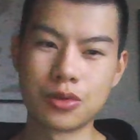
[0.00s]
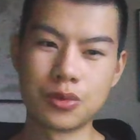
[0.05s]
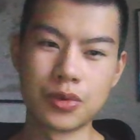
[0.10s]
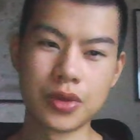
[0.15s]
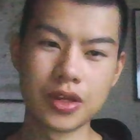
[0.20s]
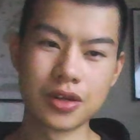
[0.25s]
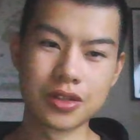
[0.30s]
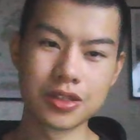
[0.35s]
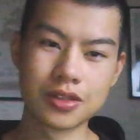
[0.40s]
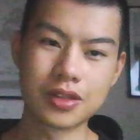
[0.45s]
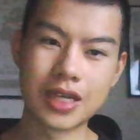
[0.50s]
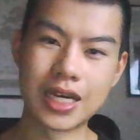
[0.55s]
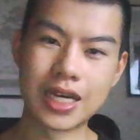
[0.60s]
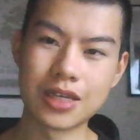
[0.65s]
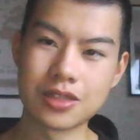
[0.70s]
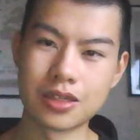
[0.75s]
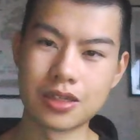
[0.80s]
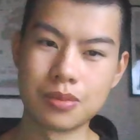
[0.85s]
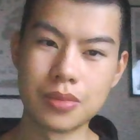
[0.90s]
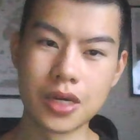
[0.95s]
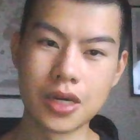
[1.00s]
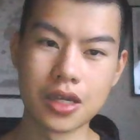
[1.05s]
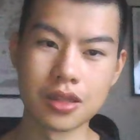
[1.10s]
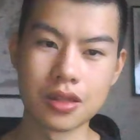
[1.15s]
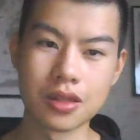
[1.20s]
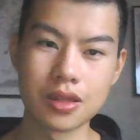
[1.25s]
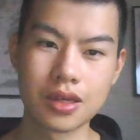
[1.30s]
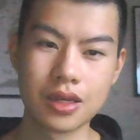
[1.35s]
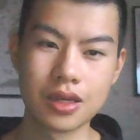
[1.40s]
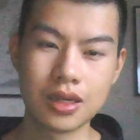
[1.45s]
300,000 a month
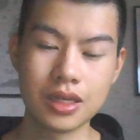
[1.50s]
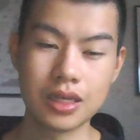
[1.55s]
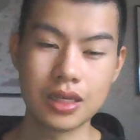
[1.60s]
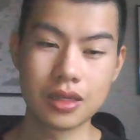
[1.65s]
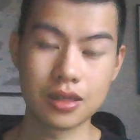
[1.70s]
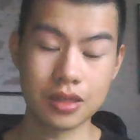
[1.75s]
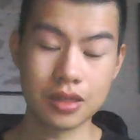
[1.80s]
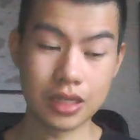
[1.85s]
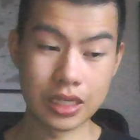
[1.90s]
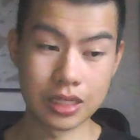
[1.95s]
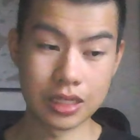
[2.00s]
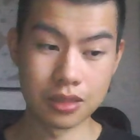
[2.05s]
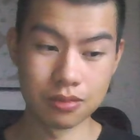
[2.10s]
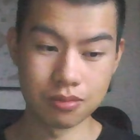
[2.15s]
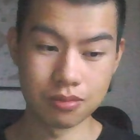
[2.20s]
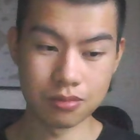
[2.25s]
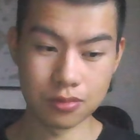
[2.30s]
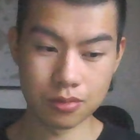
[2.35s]
in